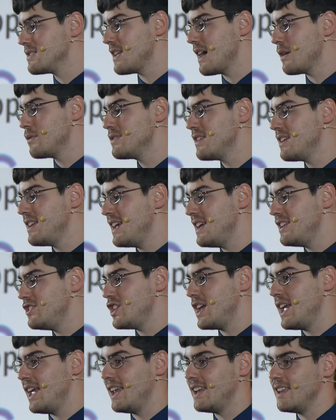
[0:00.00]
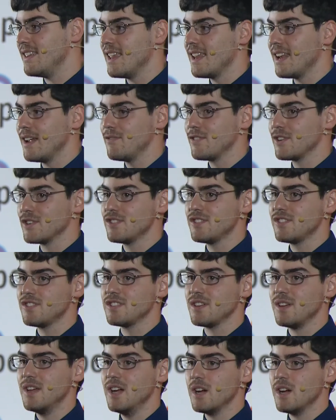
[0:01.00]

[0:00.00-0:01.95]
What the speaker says: That was at age 8. And then I first